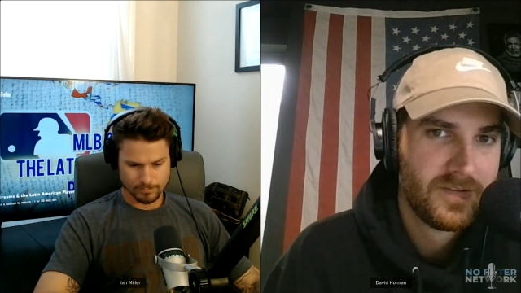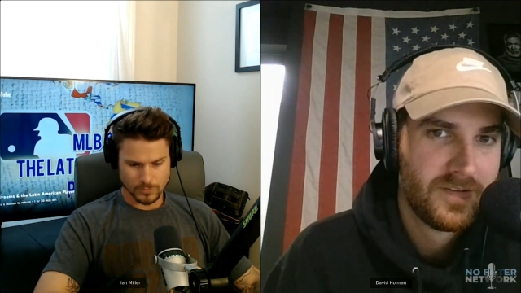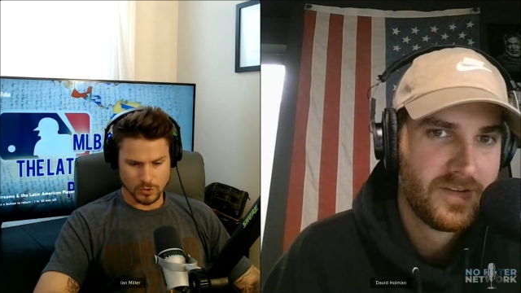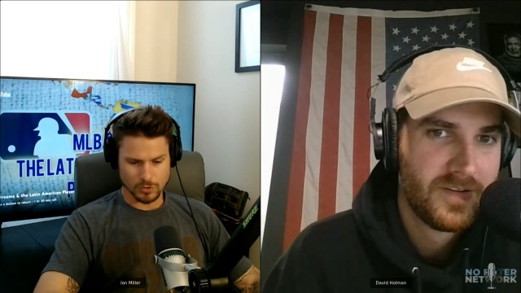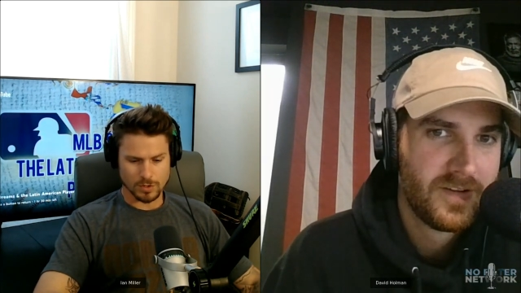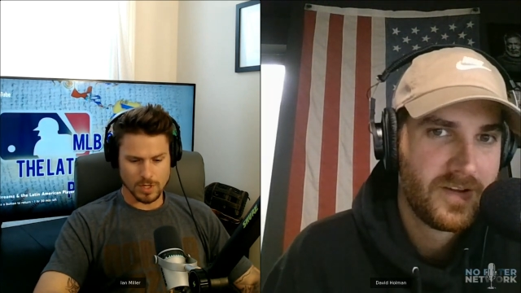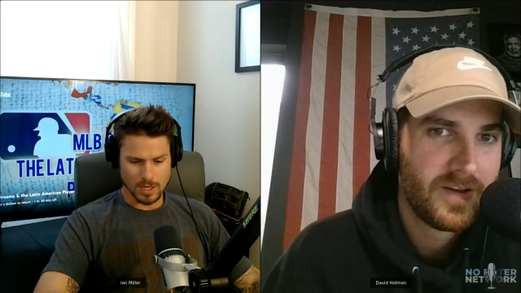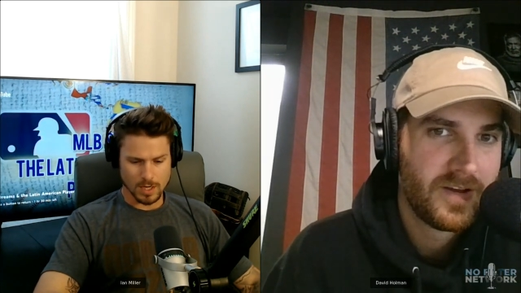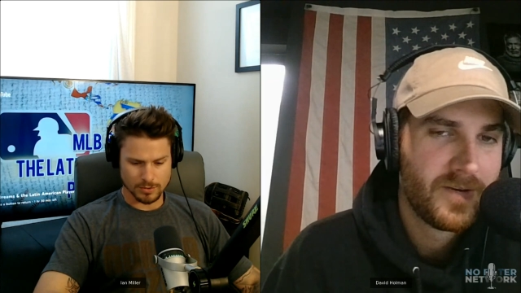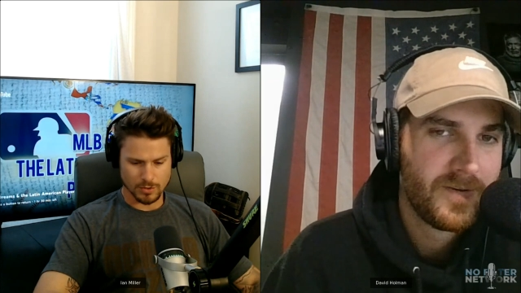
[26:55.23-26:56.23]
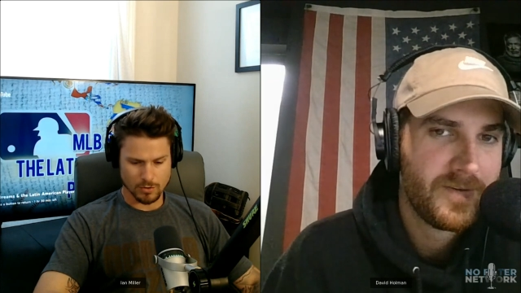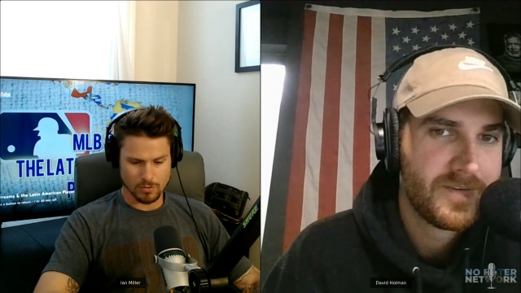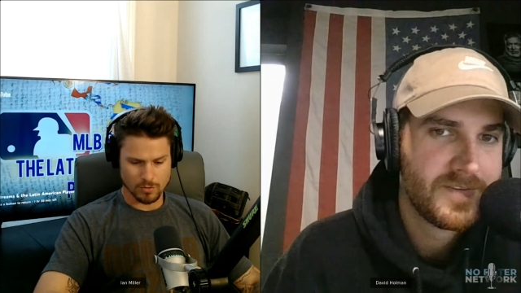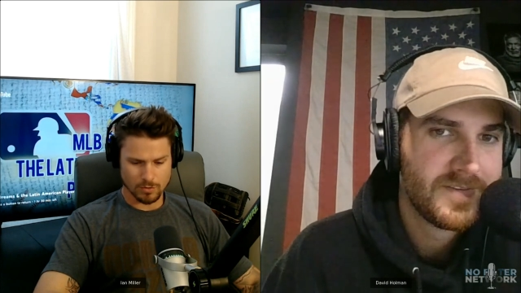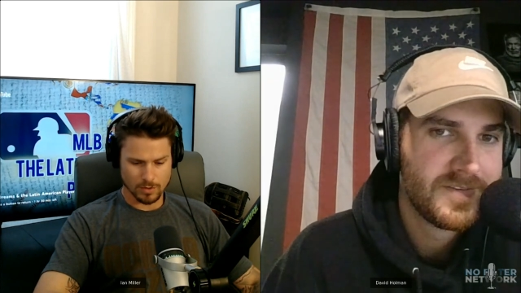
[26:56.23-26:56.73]
Speaker 1: Dude, yeah.
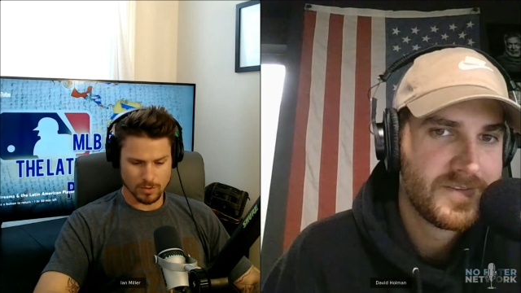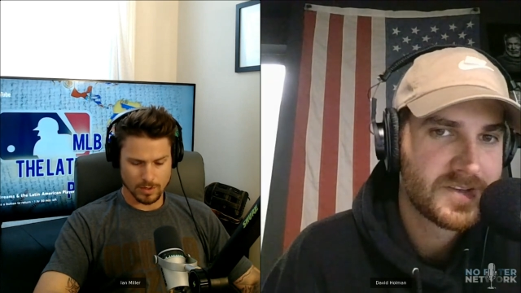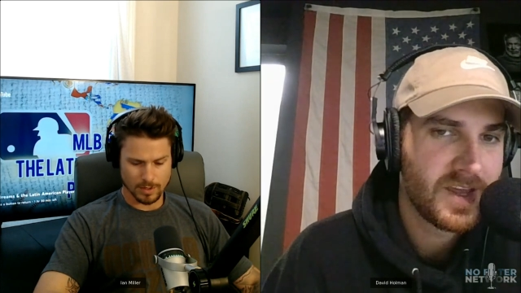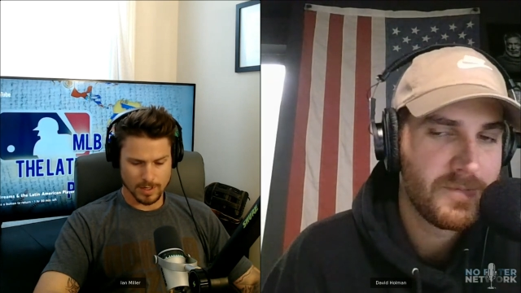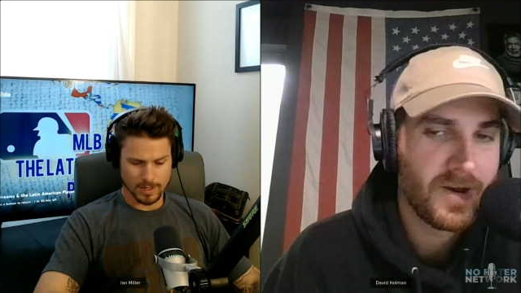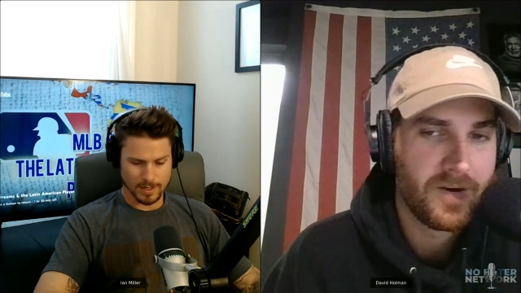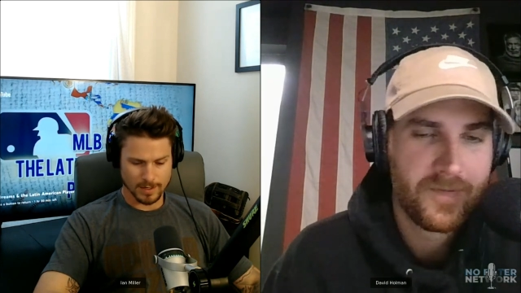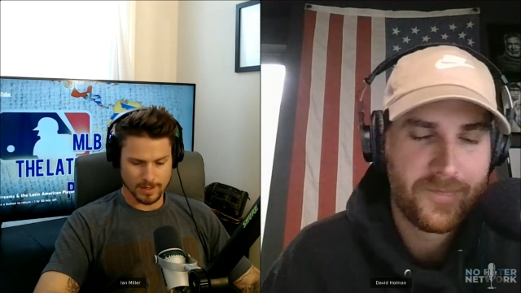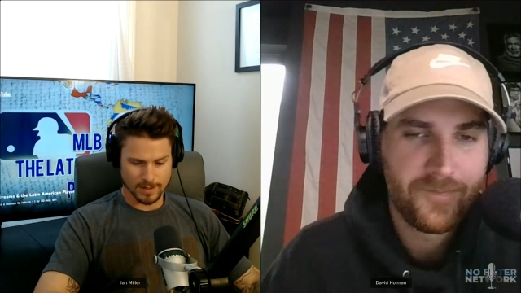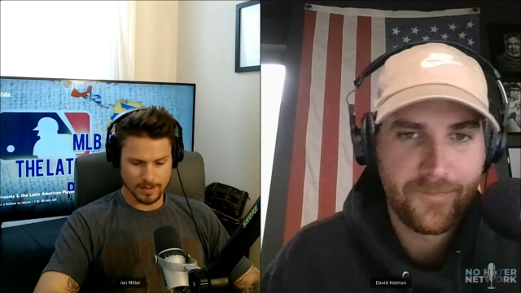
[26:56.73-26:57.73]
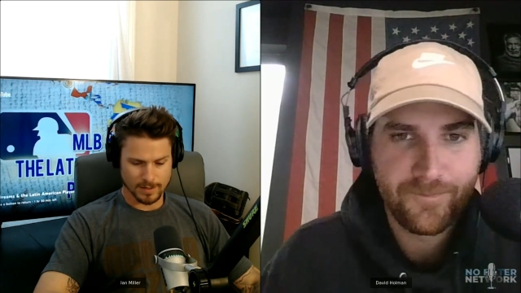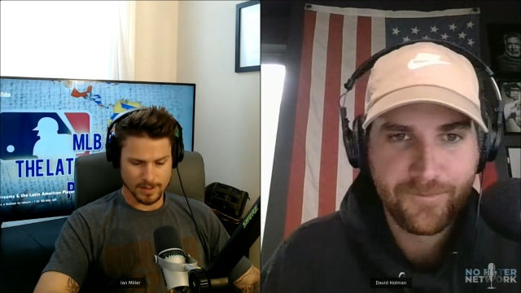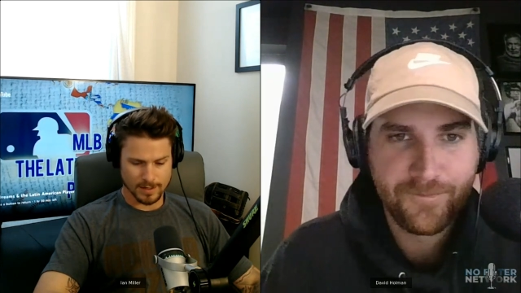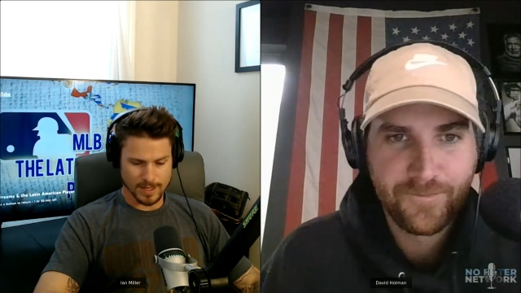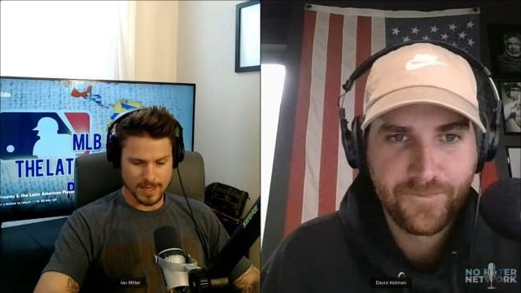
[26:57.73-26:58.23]
So just came uh, up
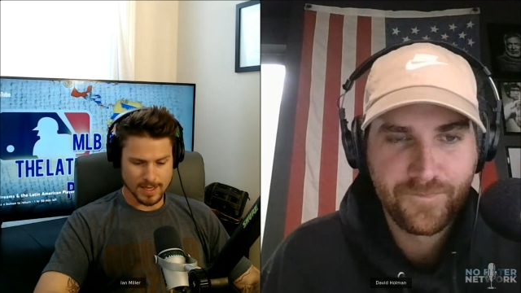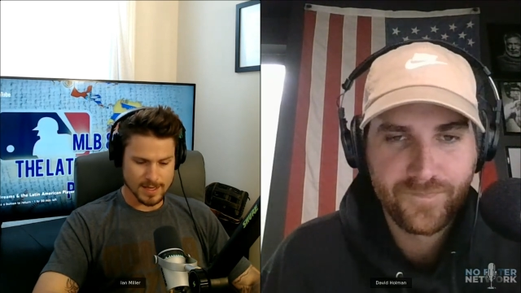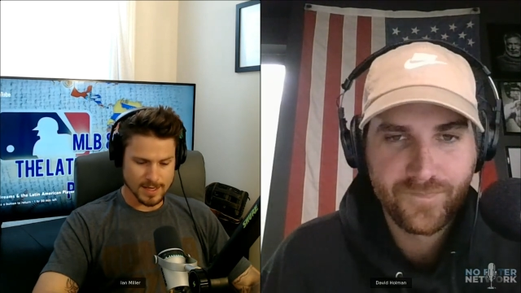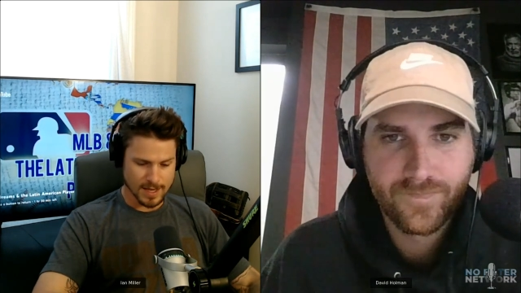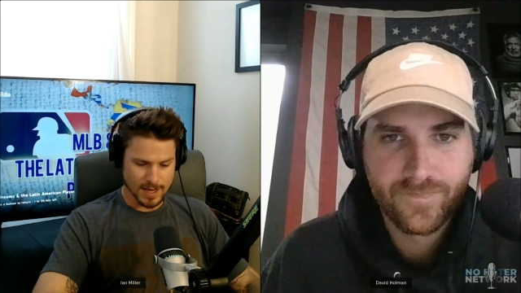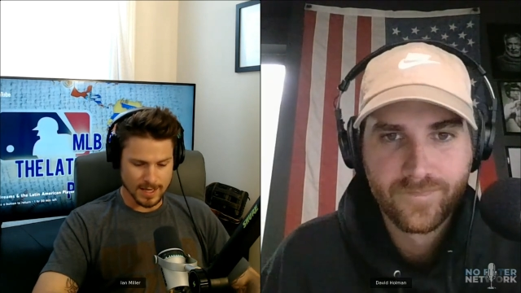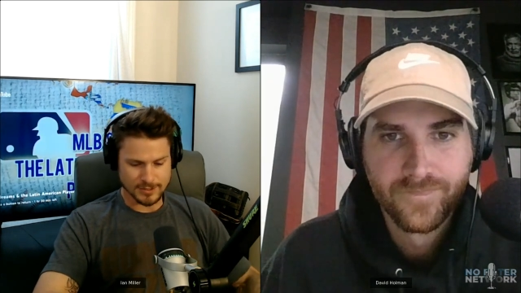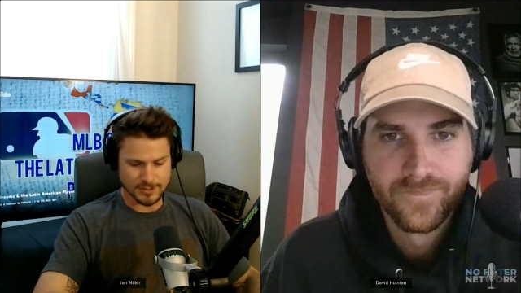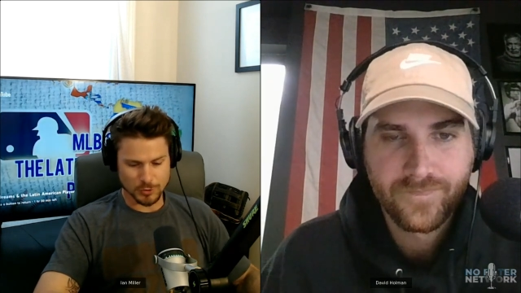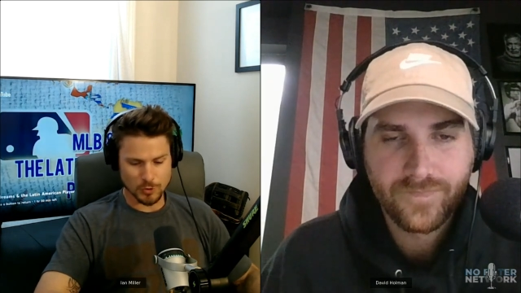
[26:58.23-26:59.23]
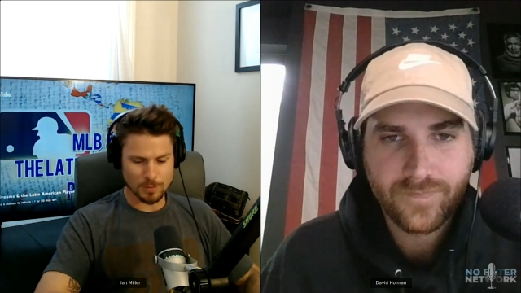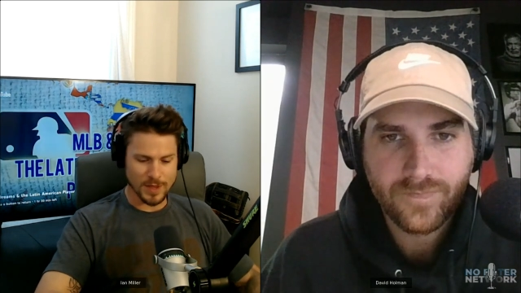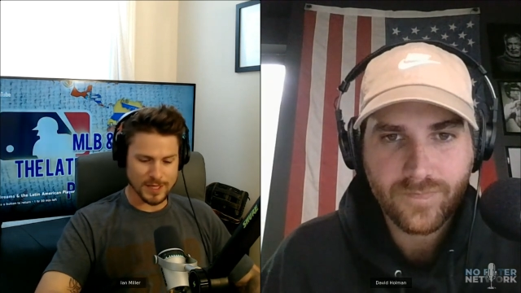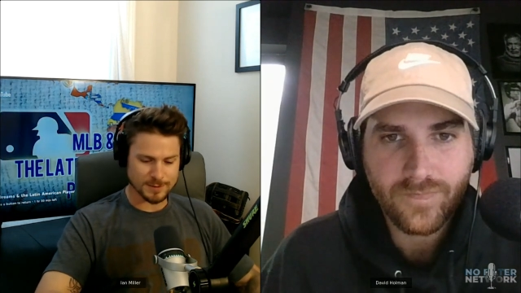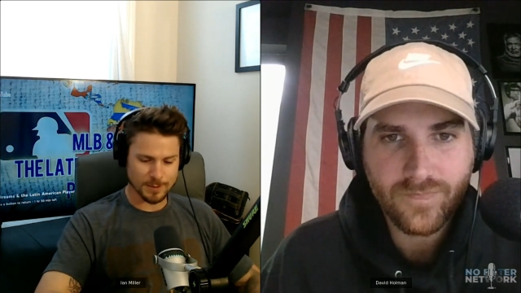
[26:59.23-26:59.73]
a high school
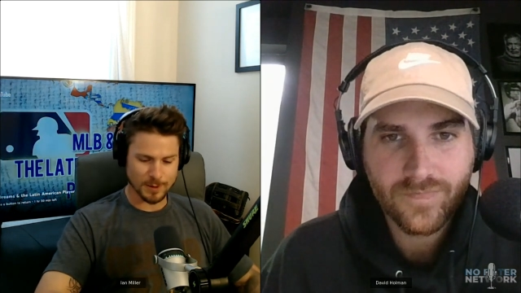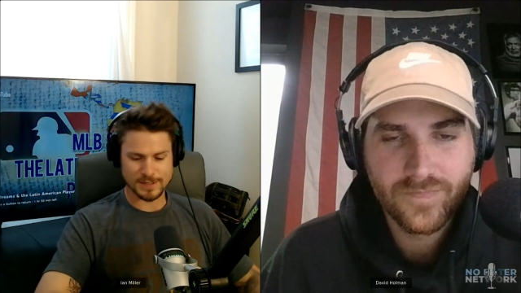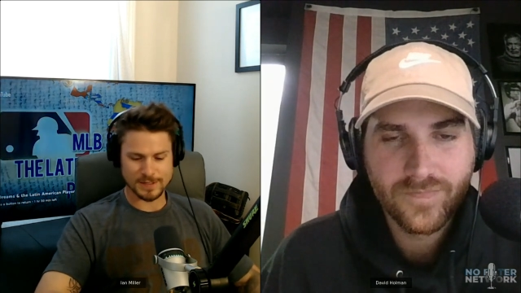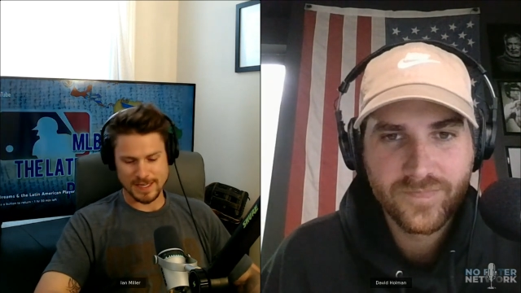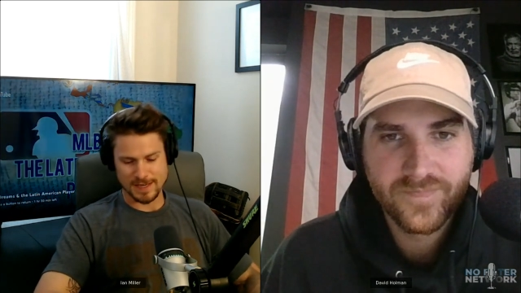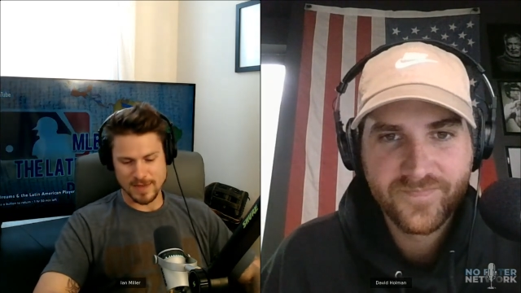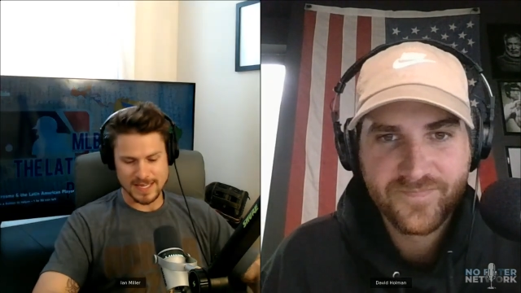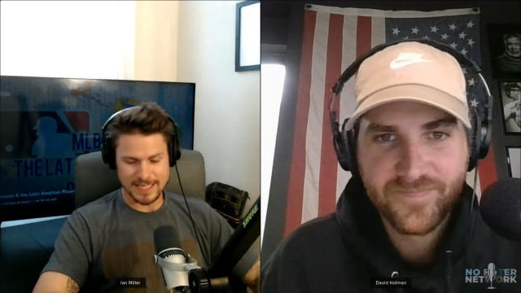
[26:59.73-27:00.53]
baseball team in